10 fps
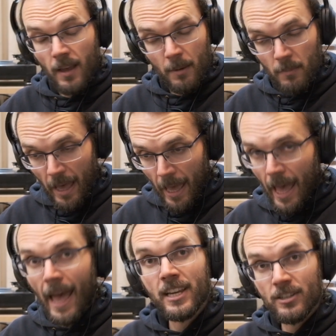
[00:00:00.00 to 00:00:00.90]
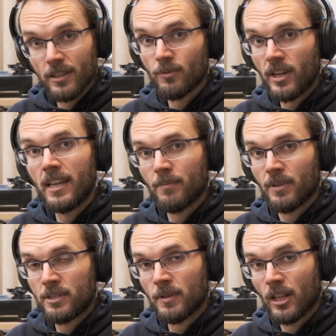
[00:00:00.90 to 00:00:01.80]
I'm actually really
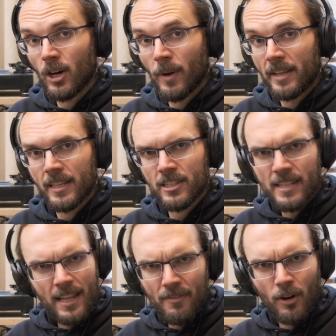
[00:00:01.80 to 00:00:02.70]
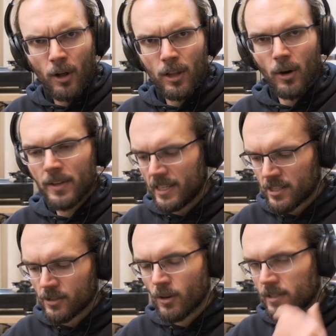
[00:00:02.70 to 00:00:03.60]
impressed with the low end. It's never hollow, and this
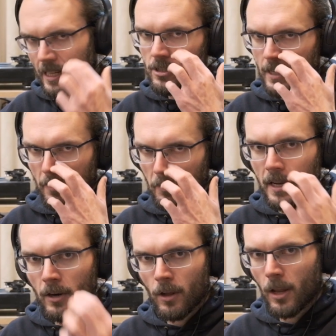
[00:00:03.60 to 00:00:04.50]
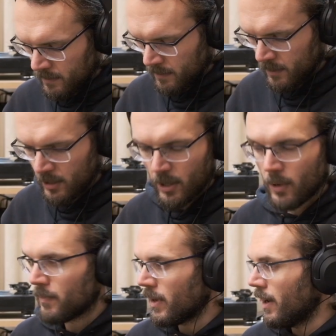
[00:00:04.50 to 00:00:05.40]
song tends to get really hollow.
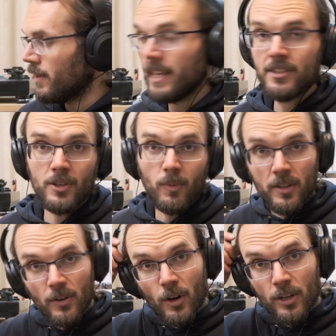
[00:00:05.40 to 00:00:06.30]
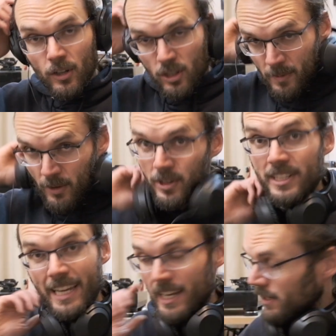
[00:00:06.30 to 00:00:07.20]
So, unless you want audio to be
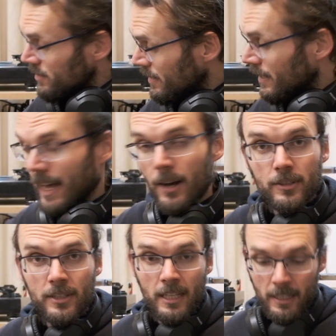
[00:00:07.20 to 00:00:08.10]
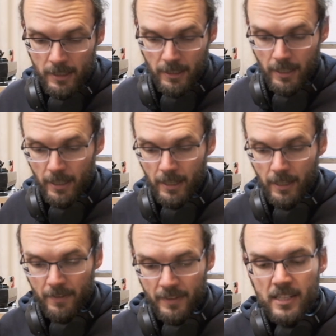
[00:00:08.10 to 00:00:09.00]
ridiculously loud,
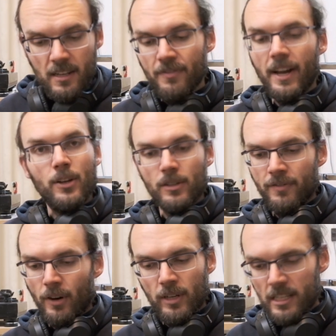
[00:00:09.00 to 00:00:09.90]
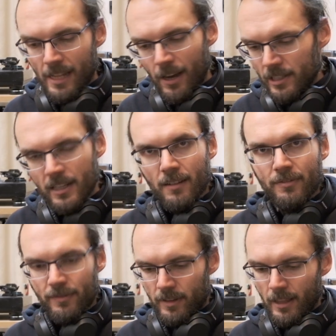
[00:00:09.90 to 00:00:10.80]
these are fine on the phone. It's loud
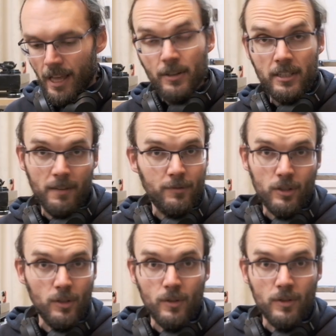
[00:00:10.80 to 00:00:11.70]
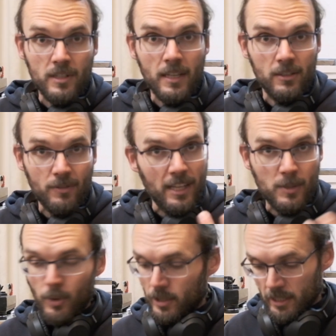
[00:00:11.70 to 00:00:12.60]
enough to use in
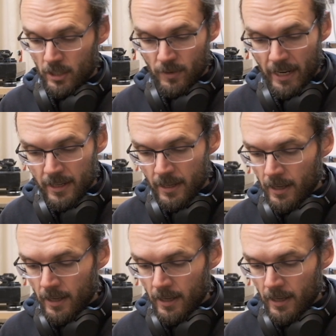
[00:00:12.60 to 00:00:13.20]
transport in a train,